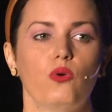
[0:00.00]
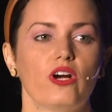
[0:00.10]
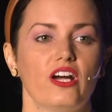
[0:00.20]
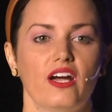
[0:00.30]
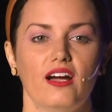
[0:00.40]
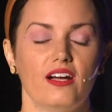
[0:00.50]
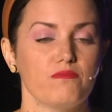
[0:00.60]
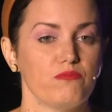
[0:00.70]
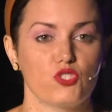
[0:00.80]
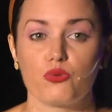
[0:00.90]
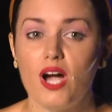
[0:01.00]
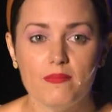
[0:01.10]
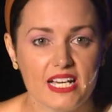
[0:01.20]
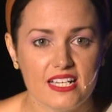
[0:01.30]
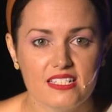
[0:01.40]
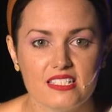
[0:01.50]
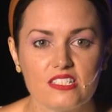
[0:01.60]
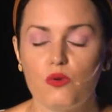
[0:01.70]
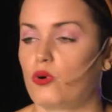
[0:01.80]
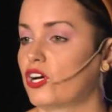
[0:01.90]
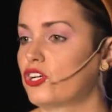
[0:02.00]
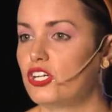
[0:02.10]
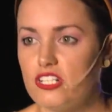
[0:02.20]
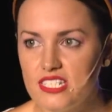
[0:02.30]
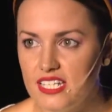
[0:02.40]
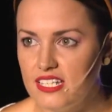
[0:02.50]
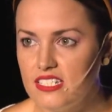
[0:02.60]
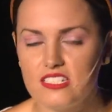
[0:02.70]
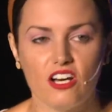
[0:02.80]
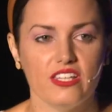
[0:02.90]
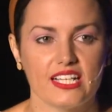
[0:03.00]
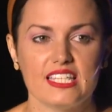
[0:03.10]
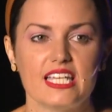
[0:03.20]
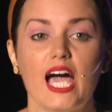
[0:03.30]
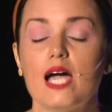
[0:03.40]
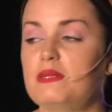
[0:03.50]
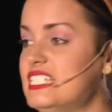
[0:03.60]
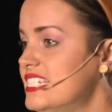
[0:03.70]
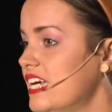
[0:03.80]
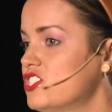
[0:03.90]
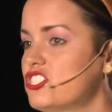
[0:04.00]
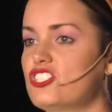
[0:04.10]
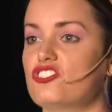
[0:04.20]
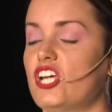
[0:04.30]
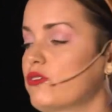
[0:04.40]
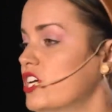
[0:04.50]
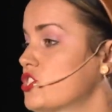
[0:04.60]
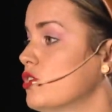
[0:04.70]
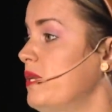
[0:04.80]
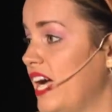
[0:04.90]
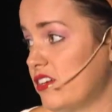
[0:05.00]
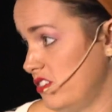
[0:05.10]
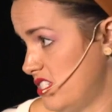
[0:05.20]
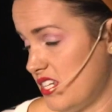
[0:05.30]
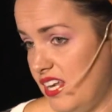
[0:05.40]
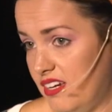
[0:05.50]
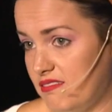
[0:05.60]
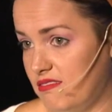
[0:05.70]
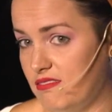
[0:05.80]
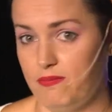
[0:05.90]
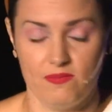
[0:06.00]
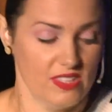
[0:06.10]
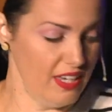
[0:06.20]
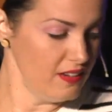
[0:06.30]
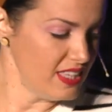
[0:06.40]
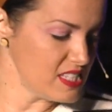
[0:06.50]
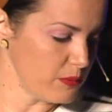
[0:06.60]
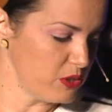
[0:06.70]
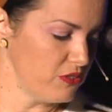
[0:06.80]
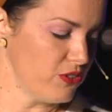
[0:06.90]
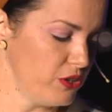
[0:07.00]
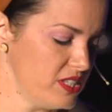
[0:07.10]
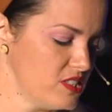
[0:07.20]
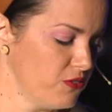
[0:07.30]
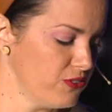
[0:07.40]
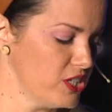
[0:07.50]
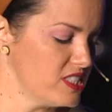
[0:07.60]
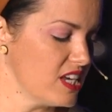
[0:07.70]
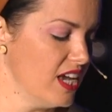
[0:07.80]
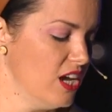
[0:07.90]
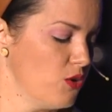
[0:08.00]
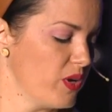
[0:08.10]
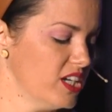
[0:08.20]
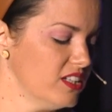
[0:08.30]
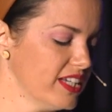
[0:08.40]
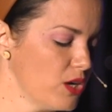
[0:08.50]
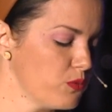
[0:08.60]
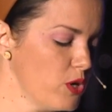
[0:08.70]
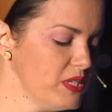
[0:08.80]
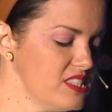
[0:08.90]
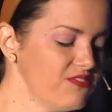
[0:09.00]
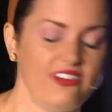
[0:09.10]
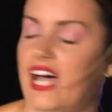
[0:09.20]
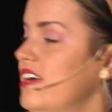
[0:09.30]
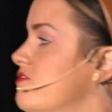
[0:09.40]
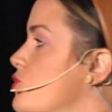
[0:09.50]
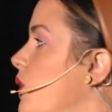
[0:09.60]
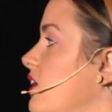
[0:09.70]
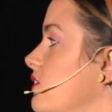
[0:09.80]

or traumas or curses, all that kind of thing. I'm gonna say just generational patterns today, okay? That's how I'm gonna refer to it. So first, we're gonna look at Romans five